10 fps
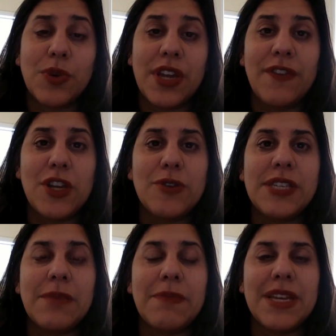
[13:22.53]
We're even
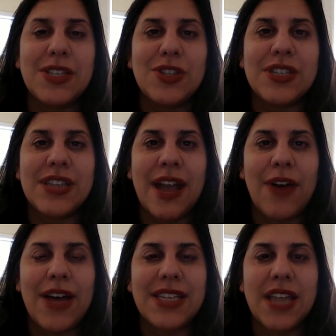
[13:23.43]
using measles now
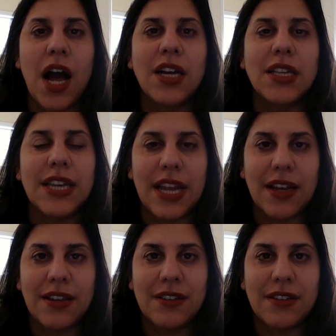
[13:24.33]
as an oncolytic